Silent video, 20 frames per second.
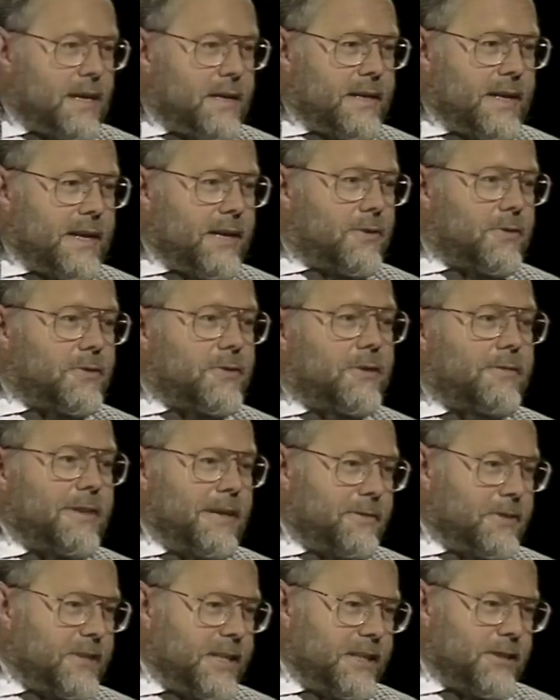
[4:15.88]
Now, the
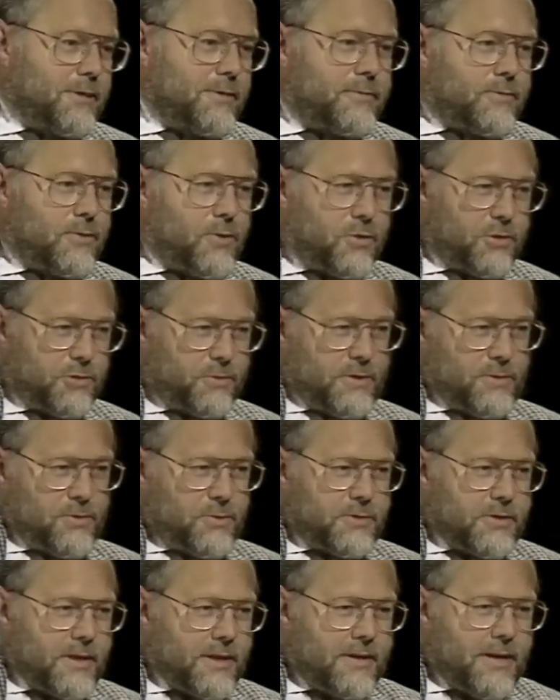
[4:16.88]
gravitational force will
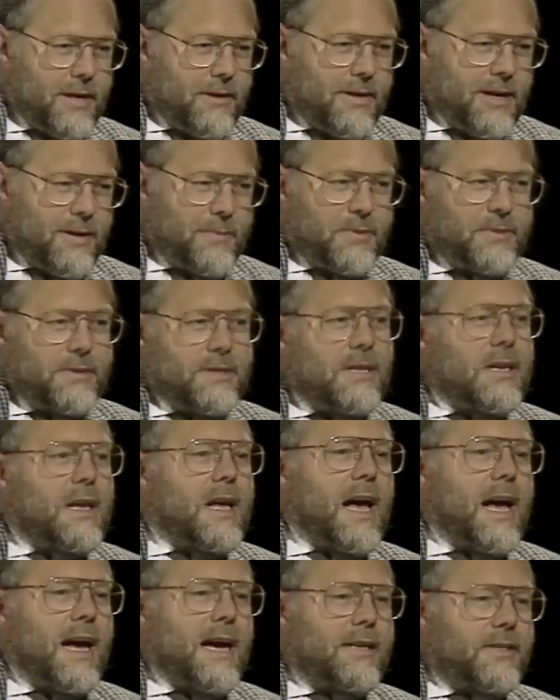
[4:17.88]
also go up,
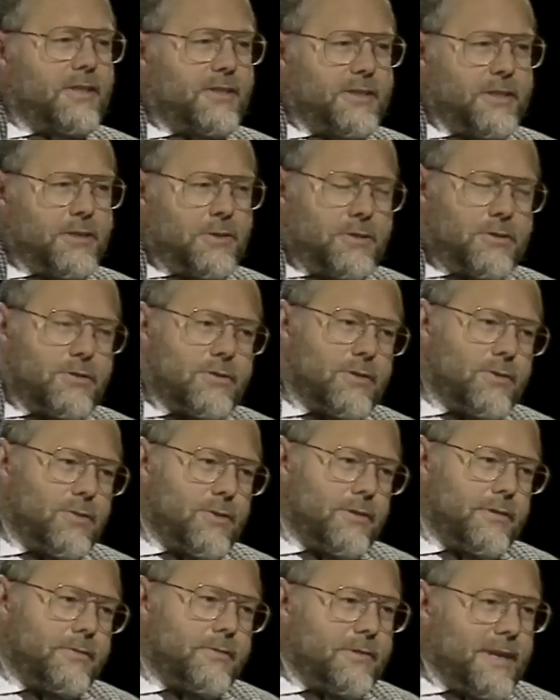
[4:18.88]
and Newton's
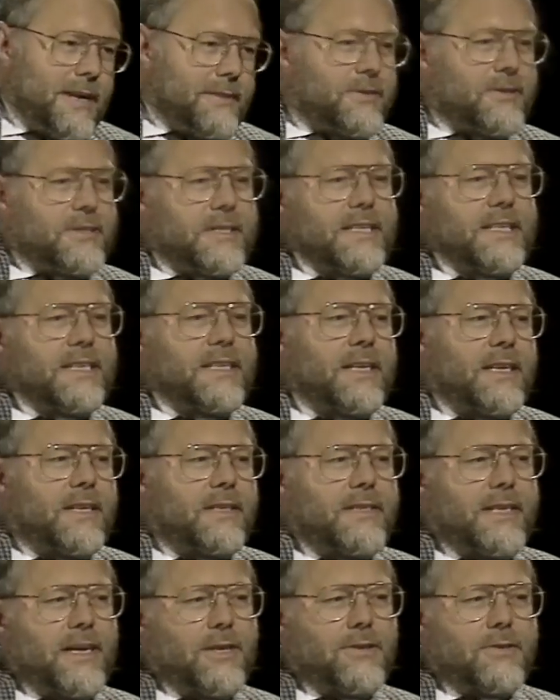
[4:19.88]
law of gravity
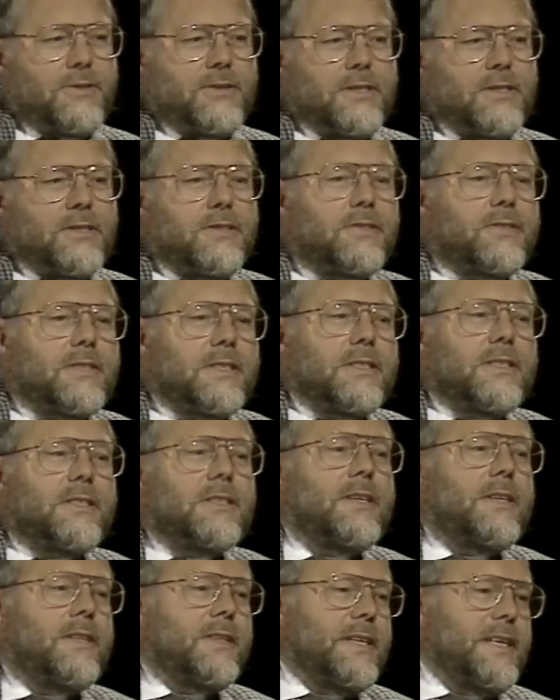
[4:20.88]
tells us
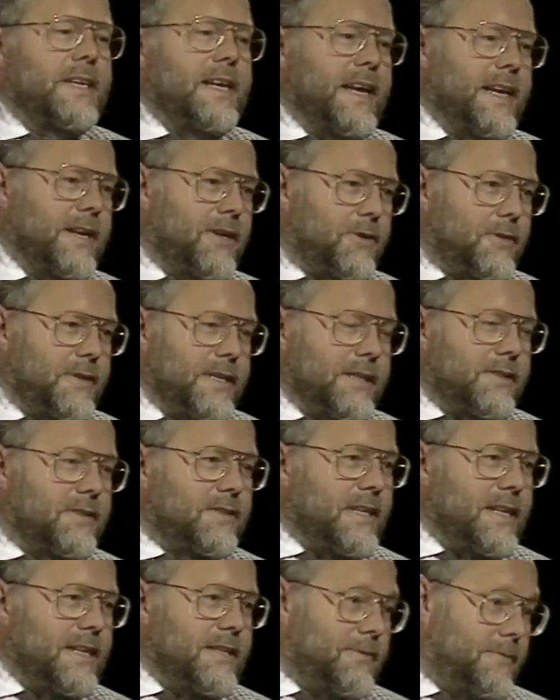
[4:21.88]
that the
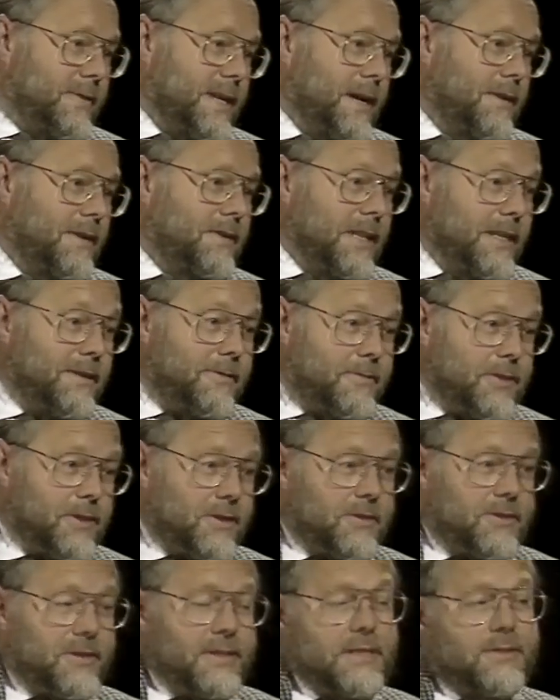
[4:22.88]
increase varies
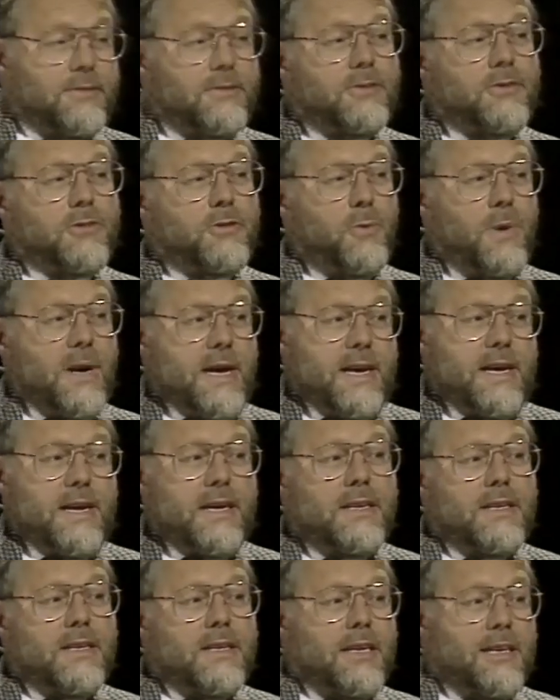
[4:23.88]
inversely as the
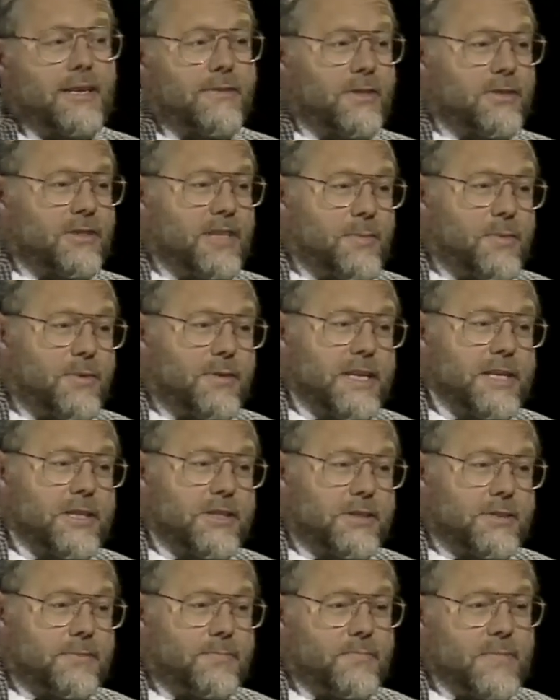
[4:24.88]
square of the
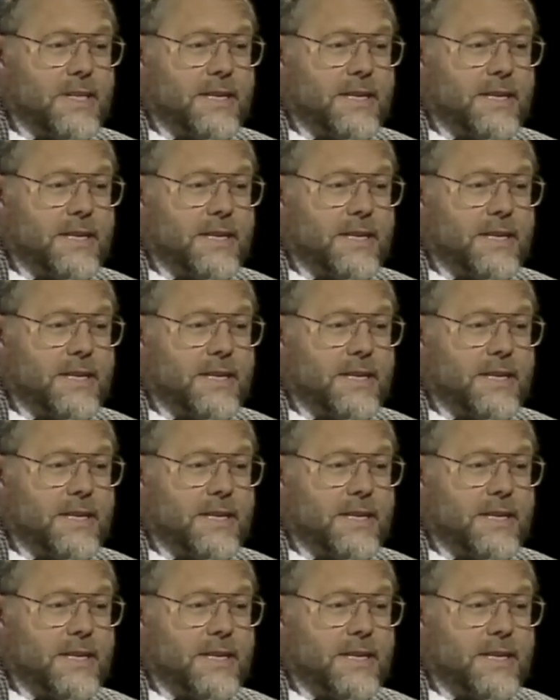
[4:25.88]
separation.